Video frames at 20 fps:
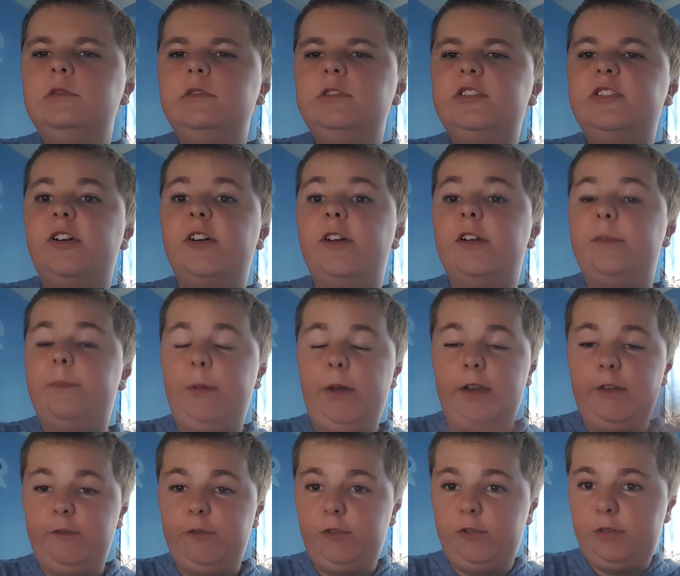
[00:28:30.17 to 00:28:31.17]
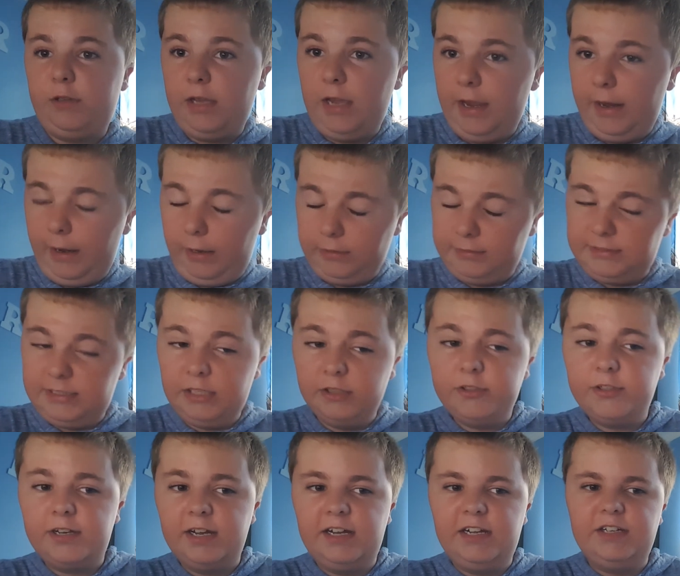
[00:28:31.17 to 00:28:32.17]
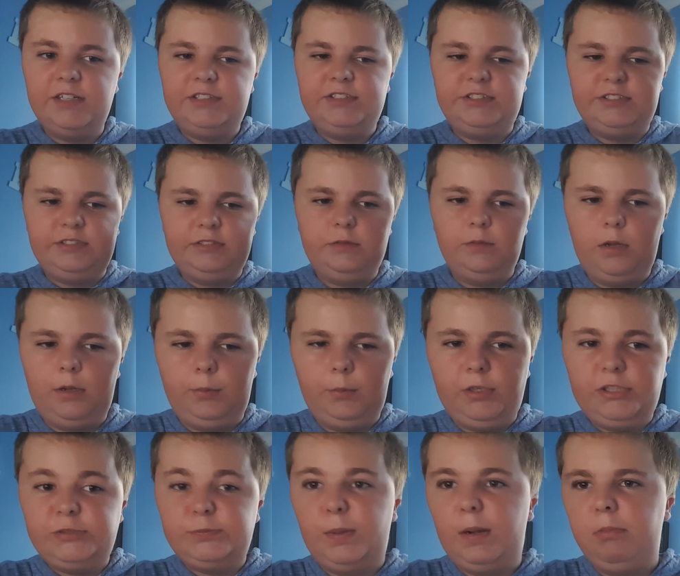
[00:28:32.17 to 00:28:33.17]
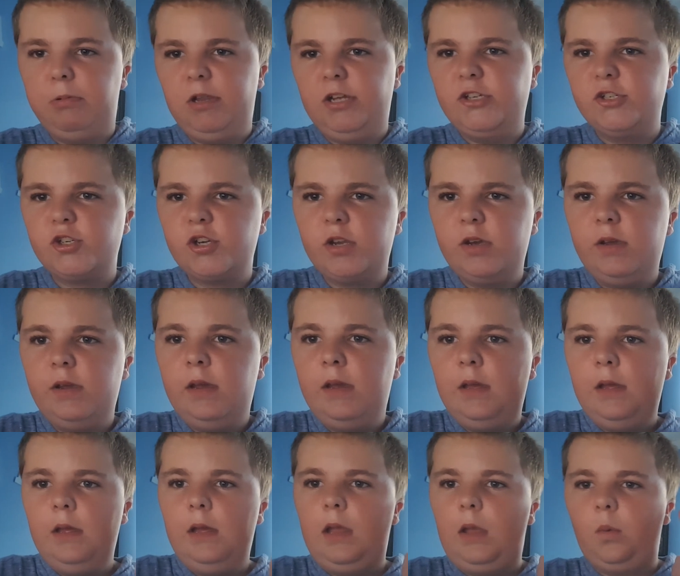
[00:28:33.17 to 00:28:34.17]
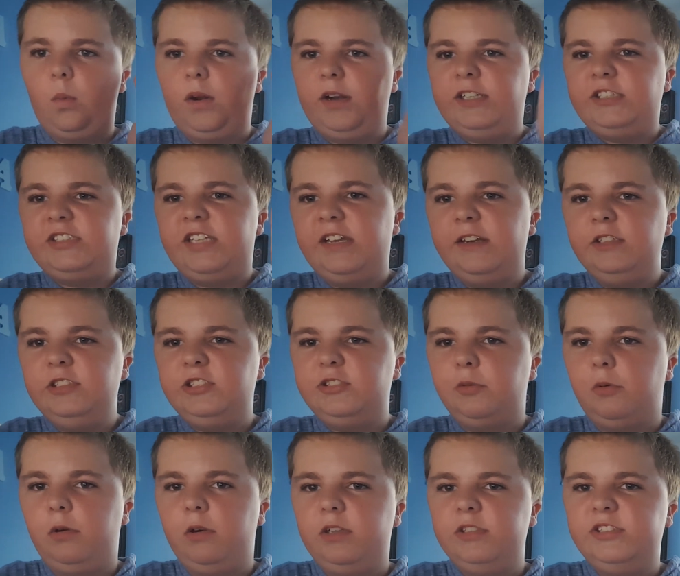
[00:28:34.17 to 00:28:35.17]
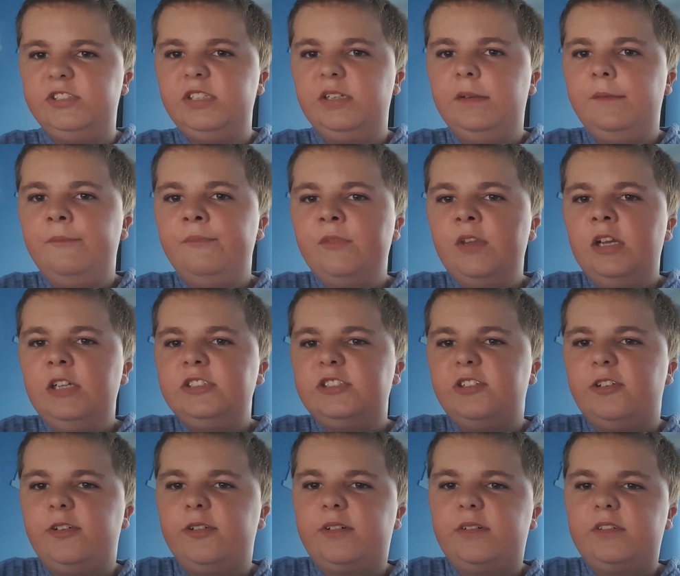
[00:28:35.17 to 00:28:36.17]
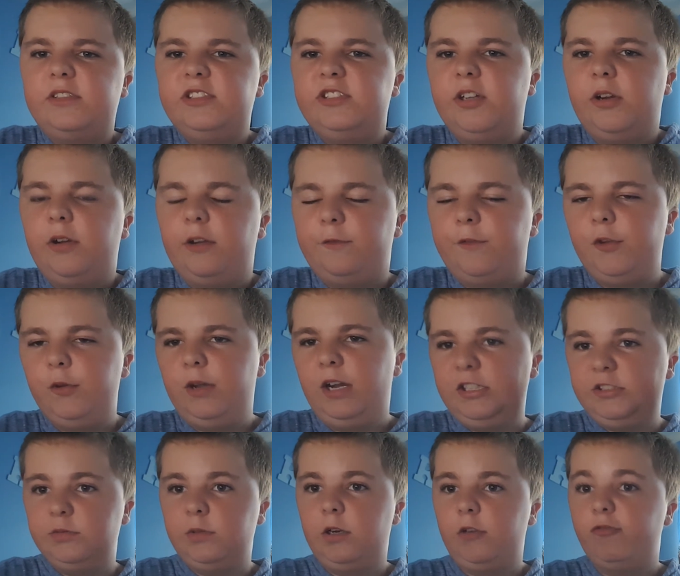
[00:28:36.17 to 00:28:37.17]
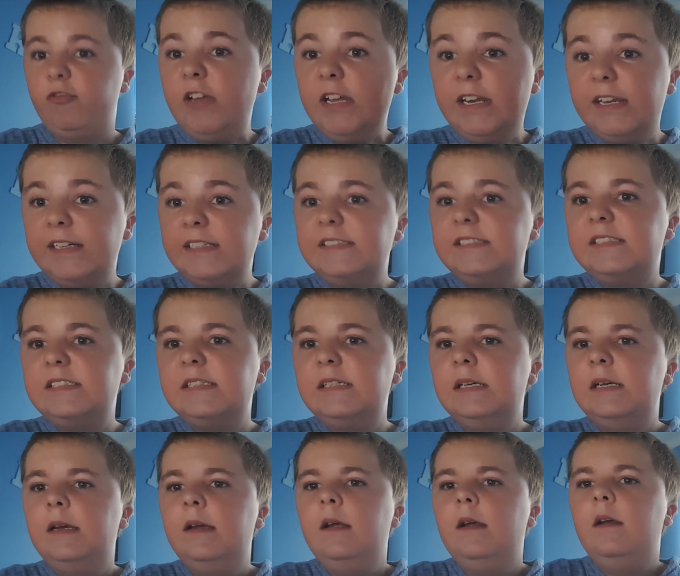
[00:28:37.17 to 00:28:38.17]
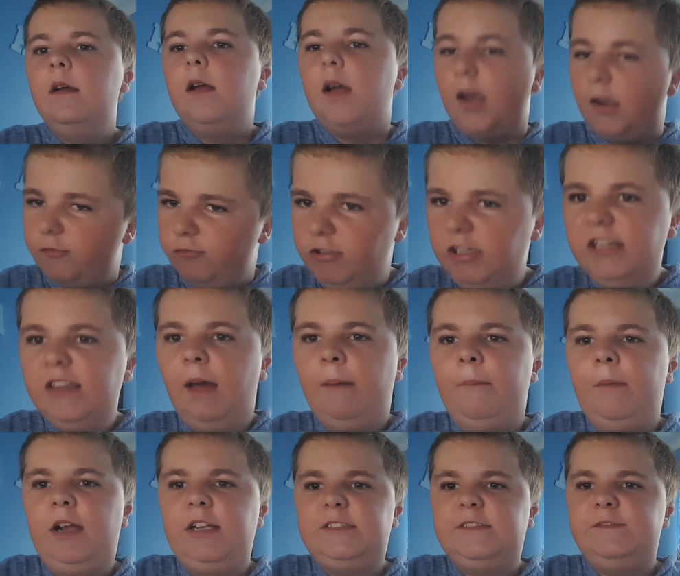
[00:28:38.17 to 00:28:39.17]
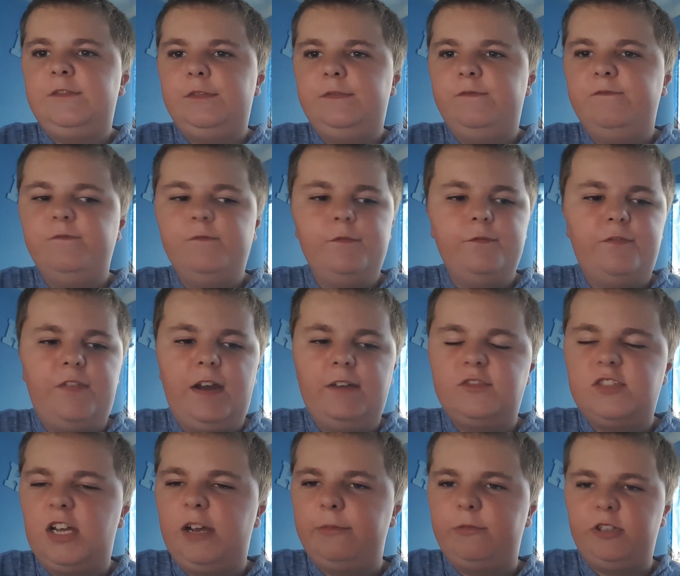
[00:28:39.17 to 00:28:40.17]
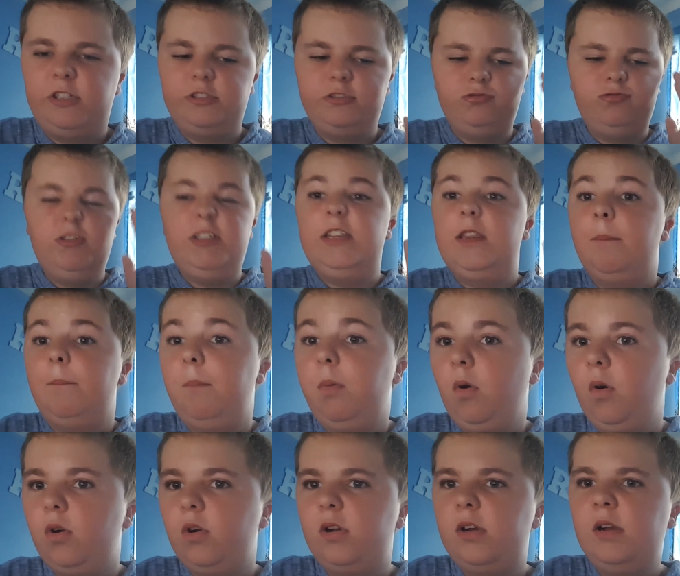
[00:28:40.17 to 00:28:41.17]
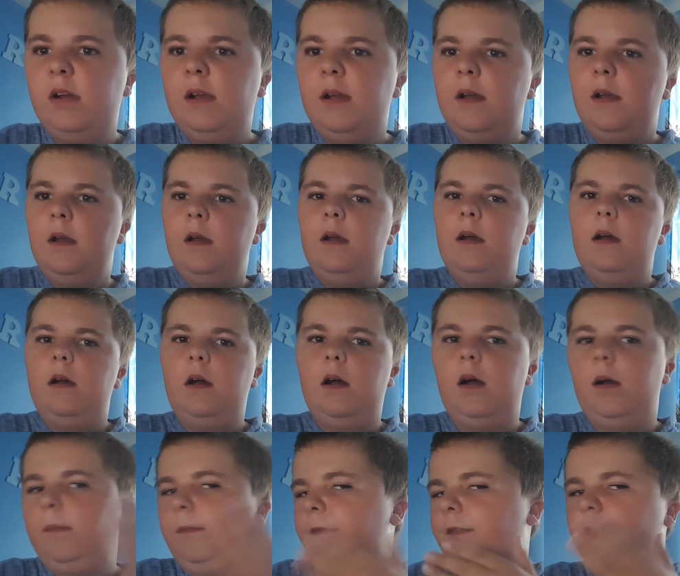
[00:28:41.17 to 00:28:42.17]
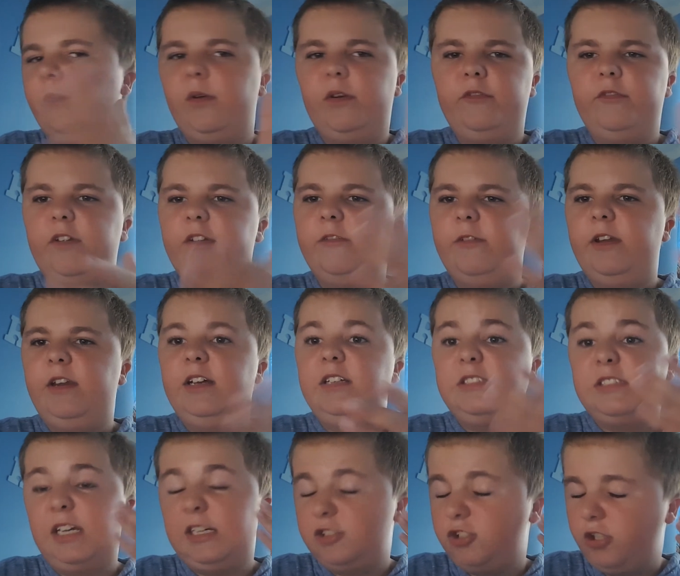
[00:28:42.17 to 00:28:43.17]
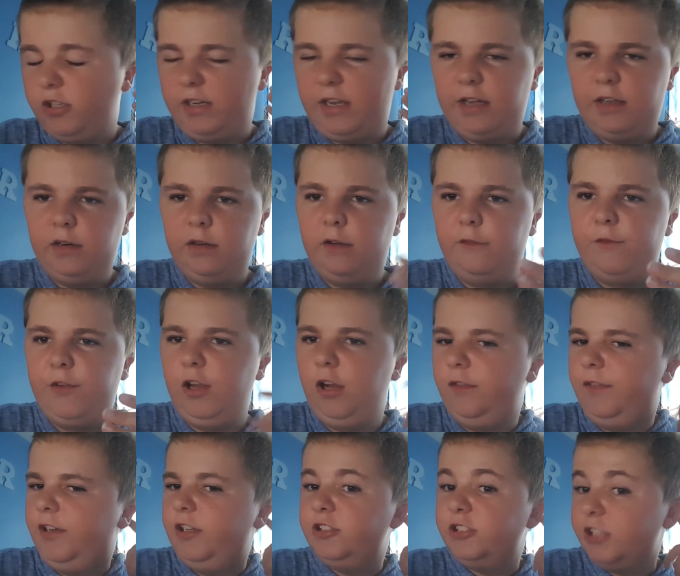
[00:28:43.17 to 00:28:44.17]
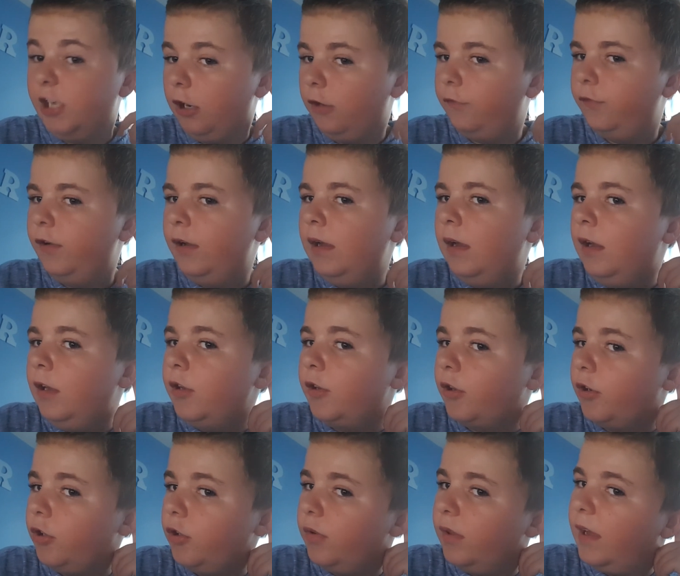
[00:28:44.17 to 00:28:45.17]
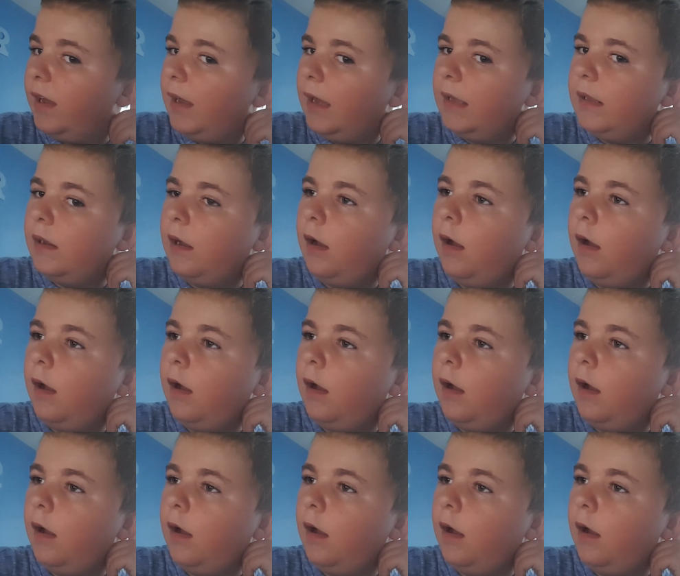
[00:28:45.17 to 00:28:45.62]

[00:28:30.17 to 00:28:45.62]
Sorry, but I'll tell you guys when it's published and when it's hitting stores. So if you guys want to read it, read them last 5 chapters, read the book. If you want to reread it to actually get a feel of it yourself, you can do that.